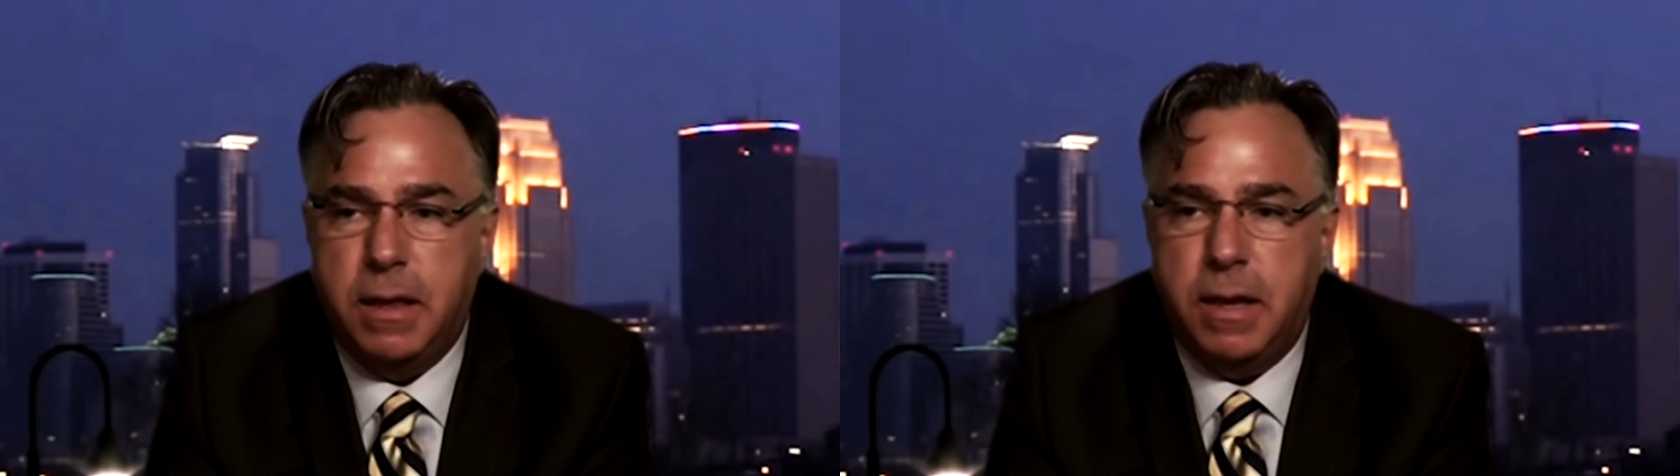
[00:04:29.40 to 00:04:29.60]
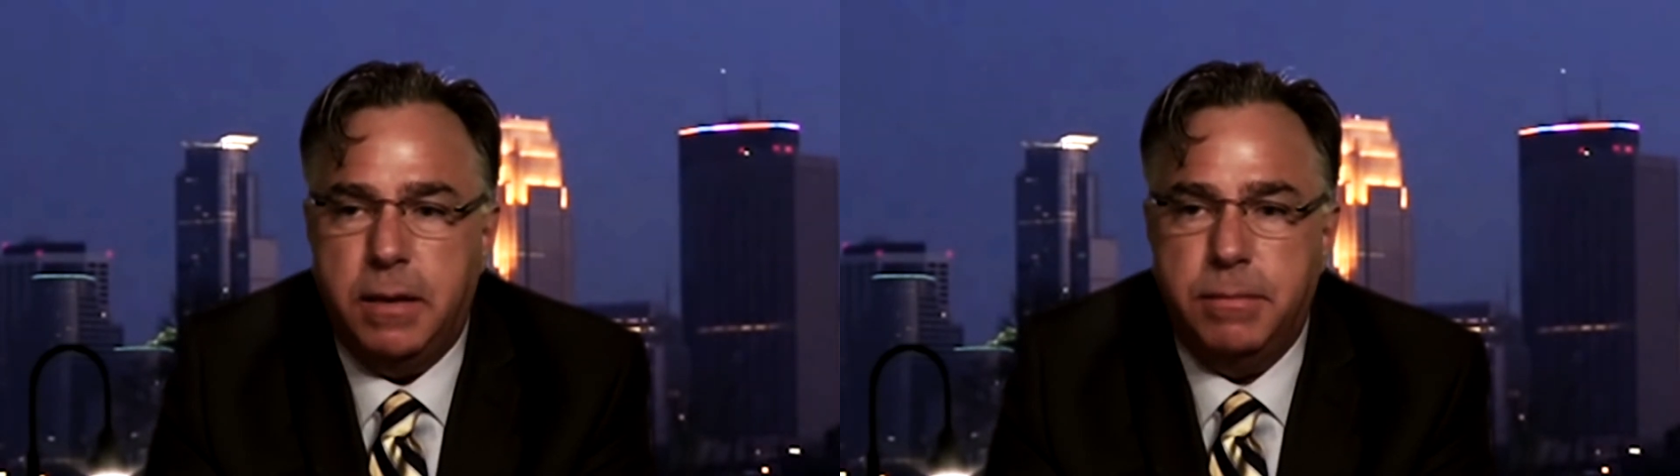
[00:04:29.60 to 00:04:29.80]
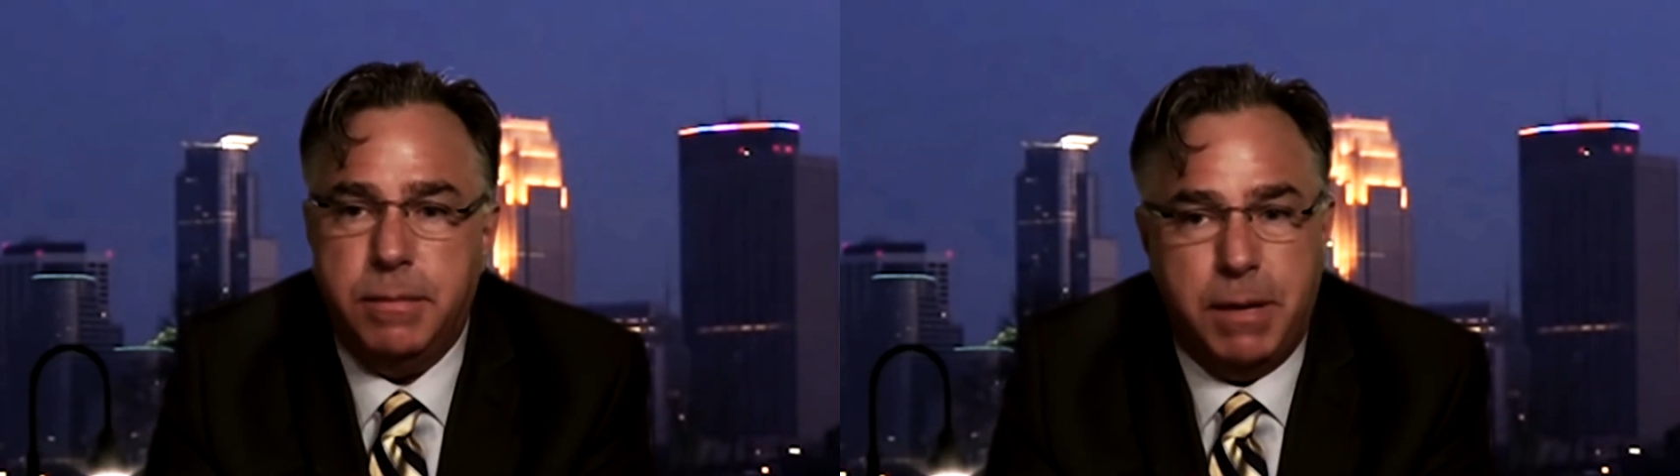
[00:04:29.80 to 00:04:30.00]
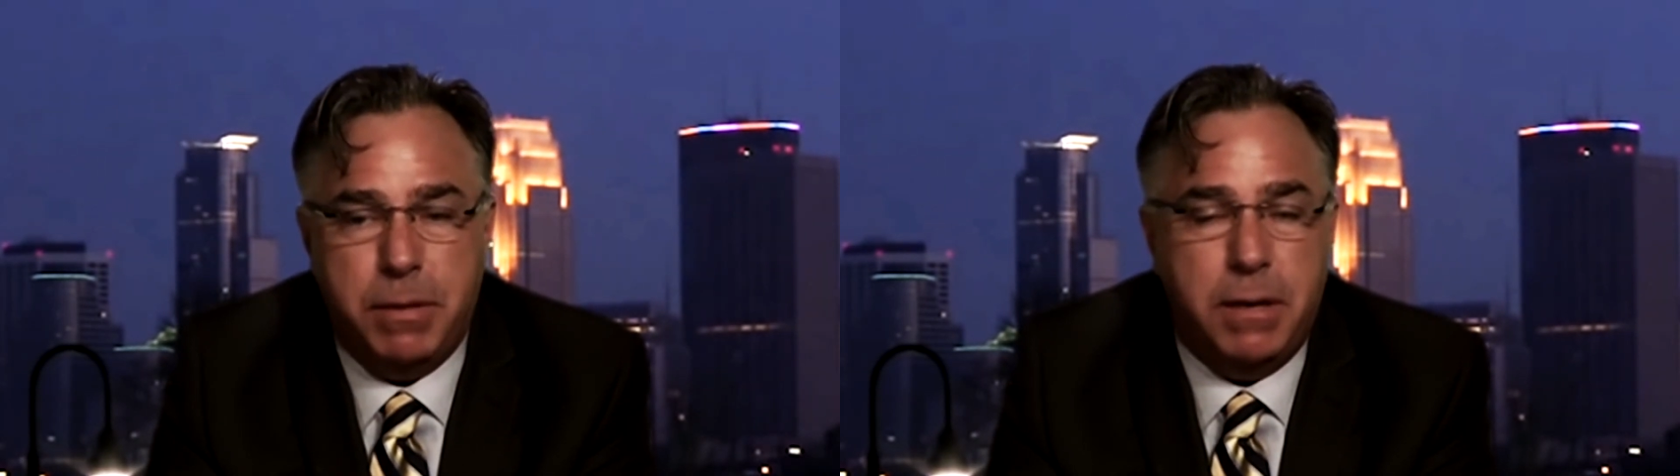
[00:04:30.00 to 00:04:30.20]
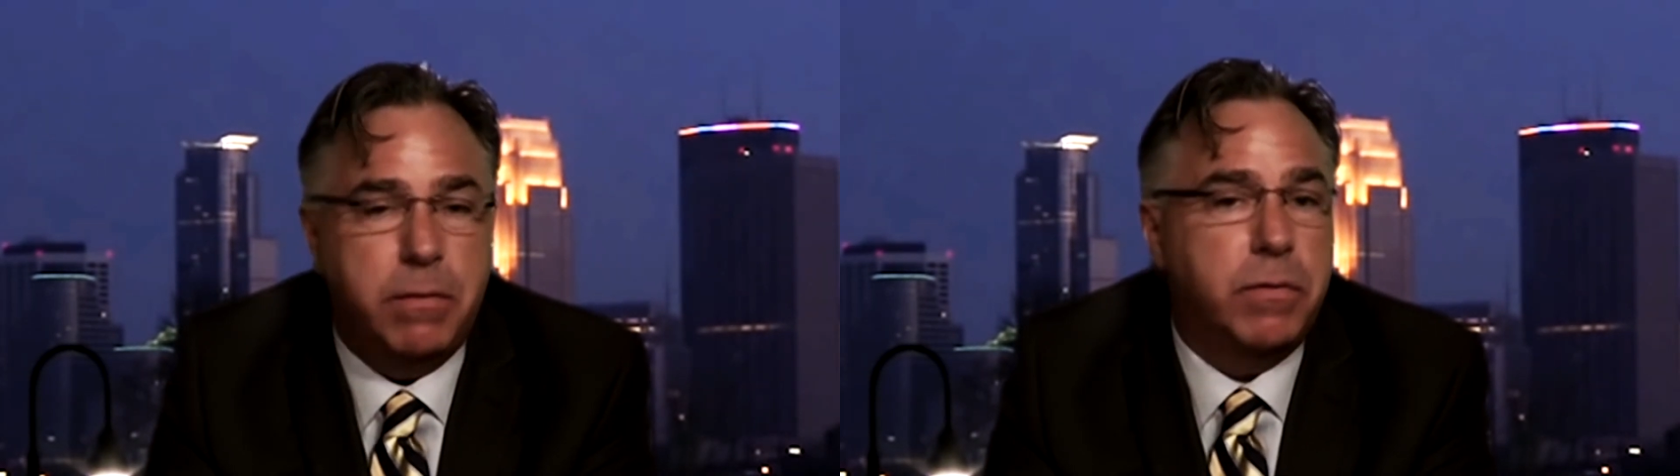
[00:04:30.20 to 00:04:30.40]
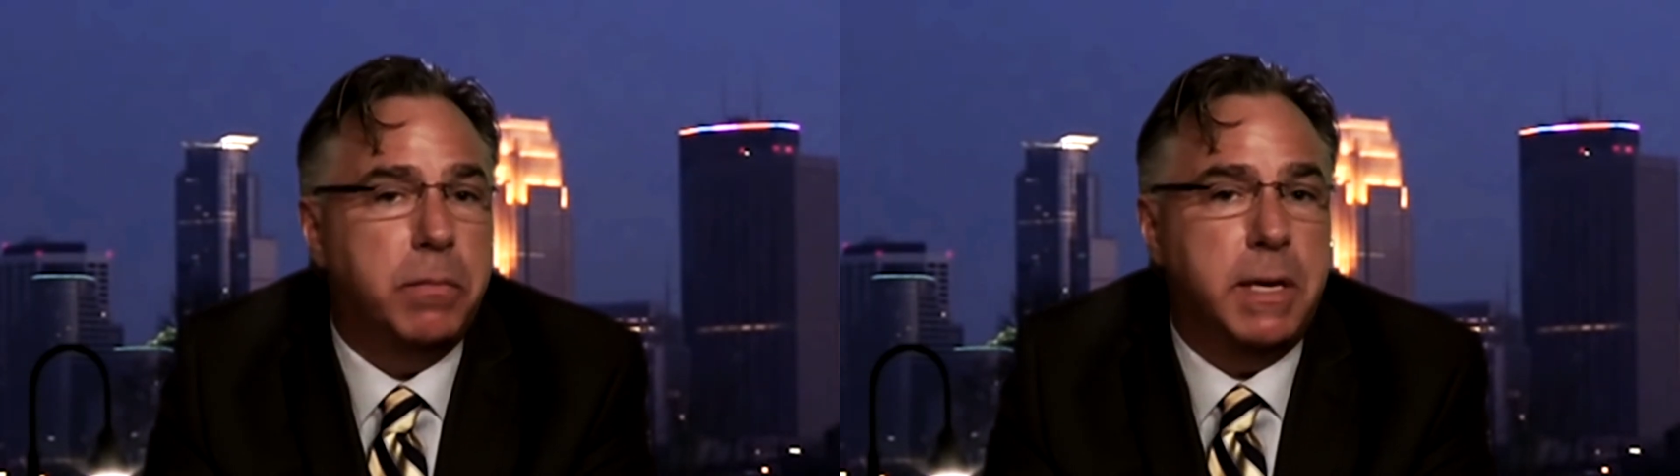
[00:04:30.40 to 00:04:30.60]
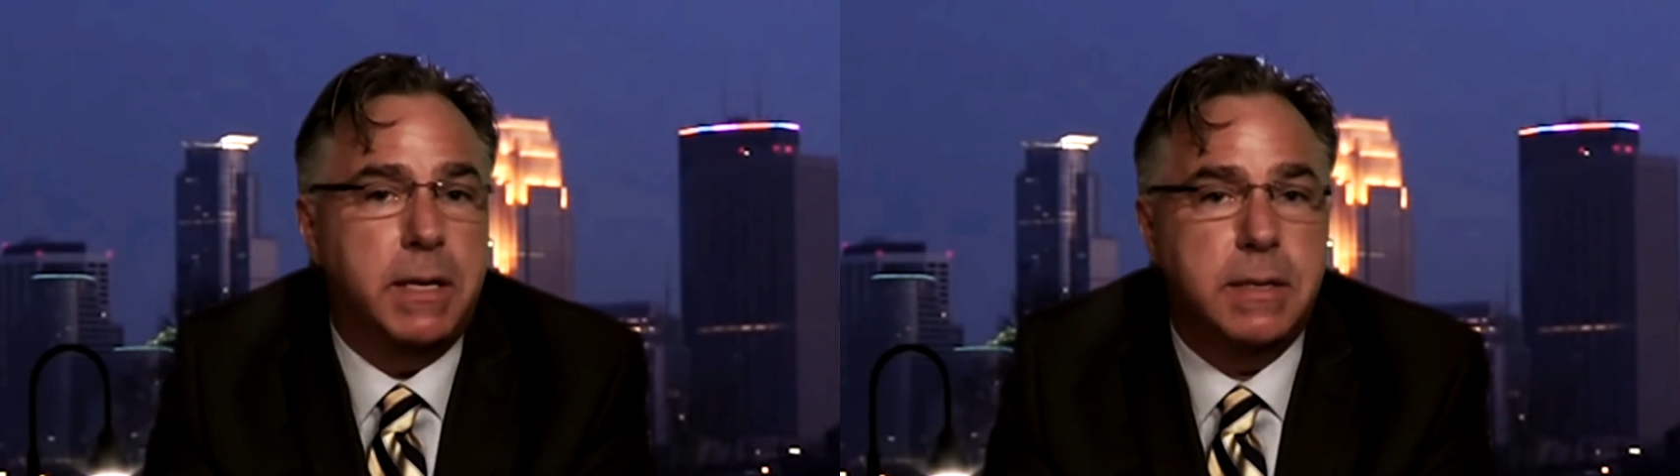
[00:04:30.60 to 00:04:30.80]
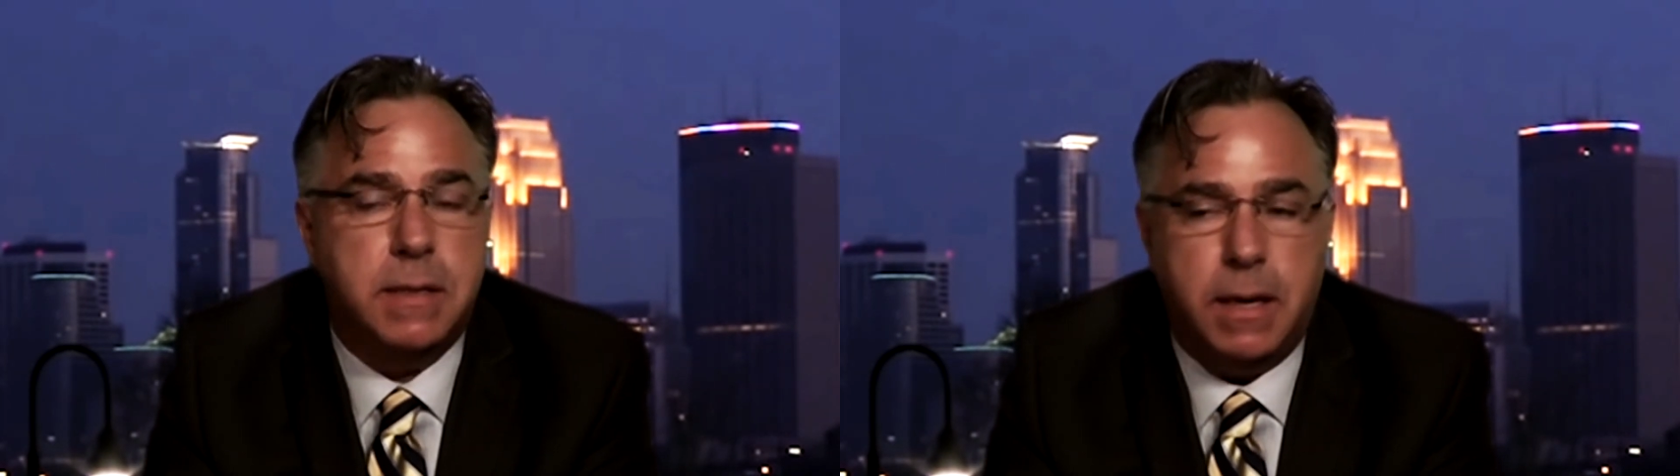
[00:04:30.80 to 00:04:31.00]
than maybe even from the
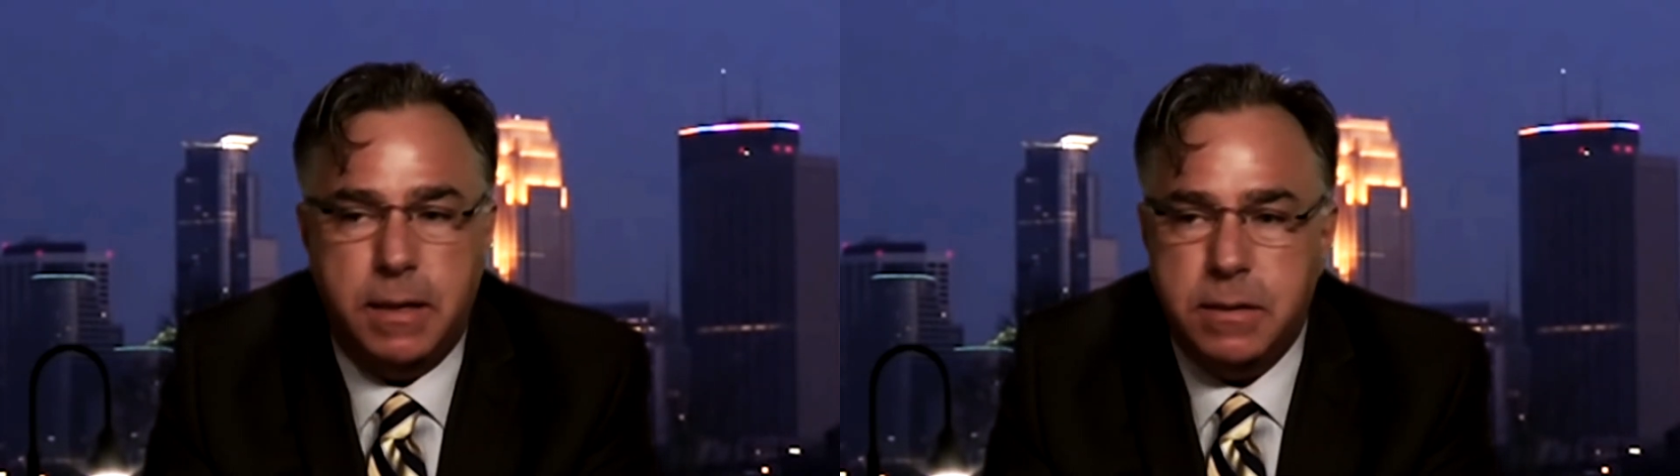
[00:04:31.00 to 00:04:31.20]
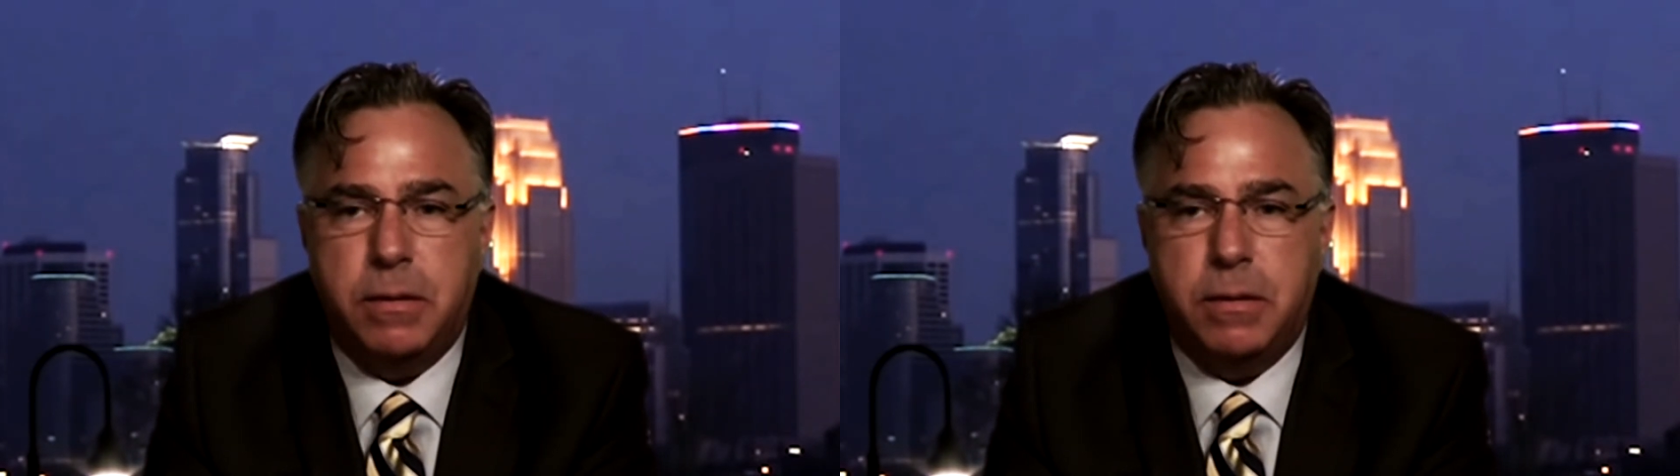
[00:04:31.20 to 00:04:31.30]
inside.